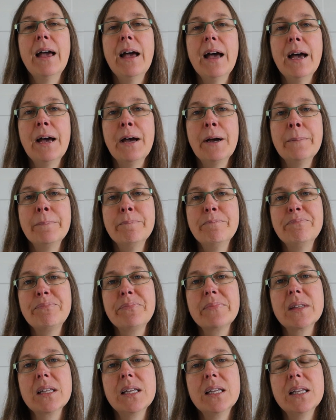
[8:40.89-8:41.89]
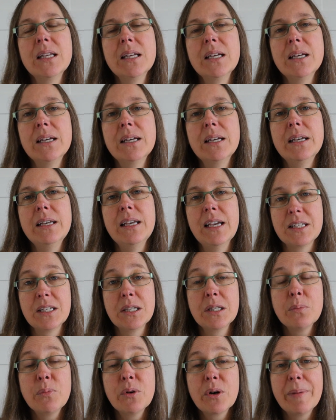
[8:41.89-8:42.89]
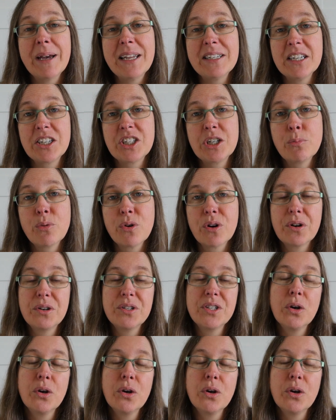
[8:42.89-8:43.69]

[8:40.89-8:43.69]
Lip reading: Yes, it's a book about Dutch embroidery,